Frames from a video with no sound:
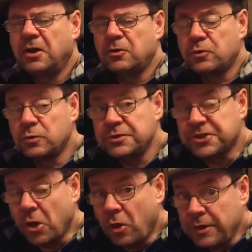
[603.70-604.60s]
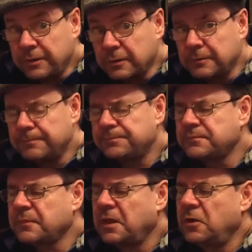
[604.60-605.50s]
or rose oil,
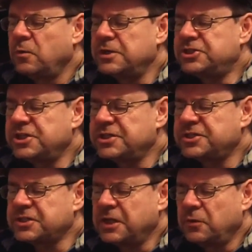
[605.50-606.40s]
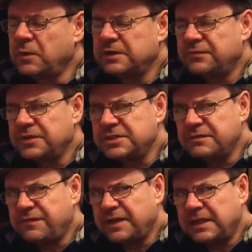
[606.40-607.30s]
which is one of the
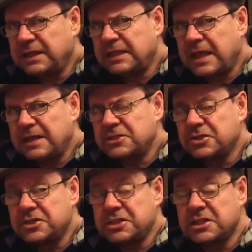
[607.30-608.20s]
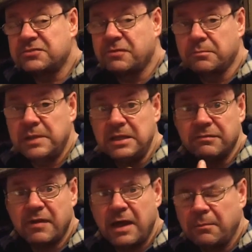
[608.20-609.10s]
defining characteristics for me
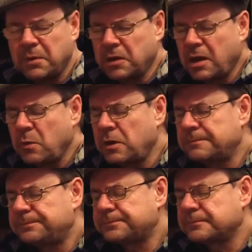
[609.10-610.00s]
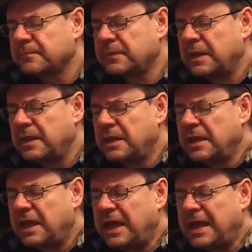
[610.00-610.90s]
of Aberlour,
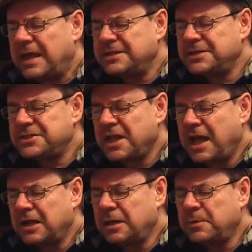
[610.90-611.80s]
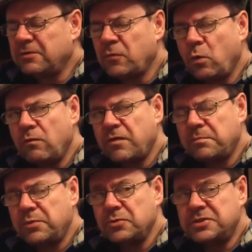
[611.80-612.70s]
and uh, a little bit of
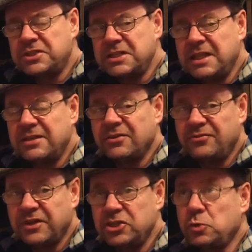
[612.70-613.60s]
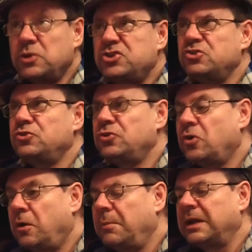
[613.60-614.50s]
overbrewed tea in the finish, which you
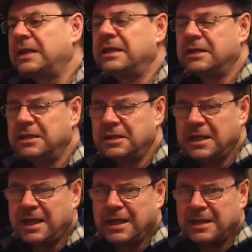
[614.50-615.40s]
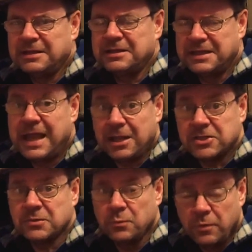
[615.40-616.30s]
normally uh,
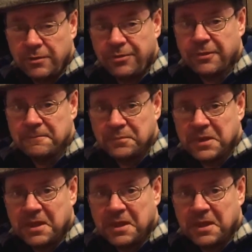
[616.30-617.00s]
get with